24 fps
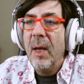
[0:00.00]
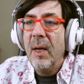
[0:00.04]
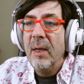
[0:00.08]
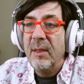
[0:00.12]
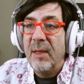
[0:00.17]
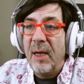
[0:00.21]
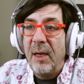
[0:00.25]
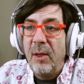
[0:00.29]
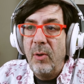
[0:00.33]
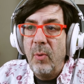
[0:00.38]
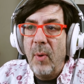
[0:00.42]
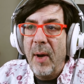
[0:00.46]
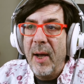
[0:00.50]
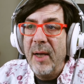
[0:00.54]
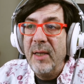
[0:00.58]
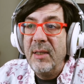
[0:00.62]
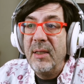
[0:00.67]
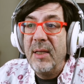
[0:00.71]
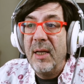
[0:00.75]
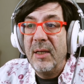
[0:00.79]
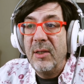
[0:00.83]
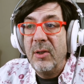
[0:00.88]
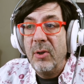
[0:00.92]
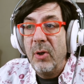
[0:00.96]

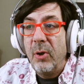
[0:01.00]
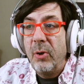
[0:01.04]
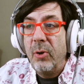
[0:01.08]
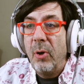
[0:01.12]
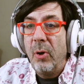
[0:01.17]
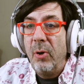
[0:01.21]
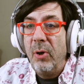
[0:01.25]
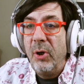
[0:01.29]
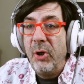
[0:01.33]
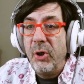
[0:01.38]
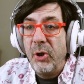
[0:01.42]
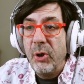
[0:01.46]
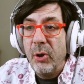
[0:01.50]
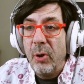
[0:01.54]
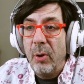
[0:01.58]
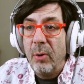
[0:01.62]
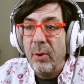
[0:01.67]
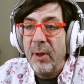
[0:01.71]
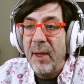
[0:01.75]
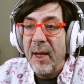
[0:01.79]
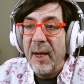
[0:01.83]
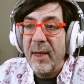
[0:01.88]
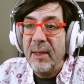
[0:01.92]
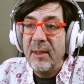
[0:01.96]
Sitewise does not only show
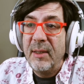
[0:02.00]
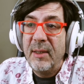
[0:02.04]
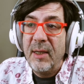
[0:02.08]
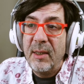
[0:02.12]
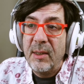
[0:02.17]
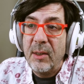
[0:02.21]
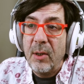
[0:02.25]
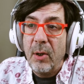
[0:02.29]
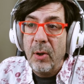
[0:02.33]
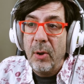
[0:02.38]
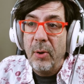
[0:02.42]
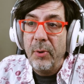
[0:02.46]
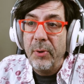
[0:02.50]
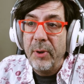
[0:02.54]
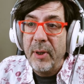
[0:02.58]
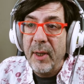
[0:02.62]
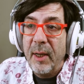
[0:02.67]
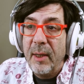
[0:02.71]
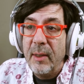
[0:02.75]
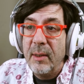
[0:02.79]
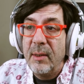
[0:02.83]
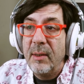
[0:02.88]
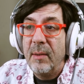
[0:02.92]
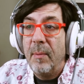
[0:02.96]
the asset's
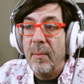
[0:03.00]
contents,